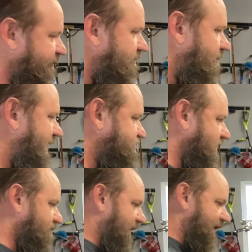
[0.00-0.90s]
from a
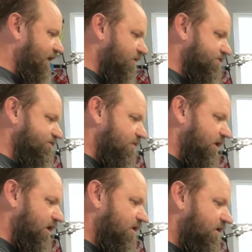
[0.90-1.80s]
metric bike. It was from
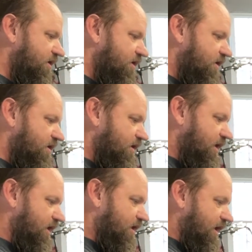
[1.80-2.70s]
a
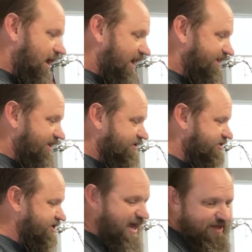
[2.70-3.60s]
Honda
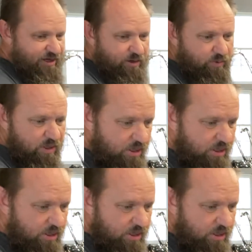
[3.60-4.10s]
Shadow.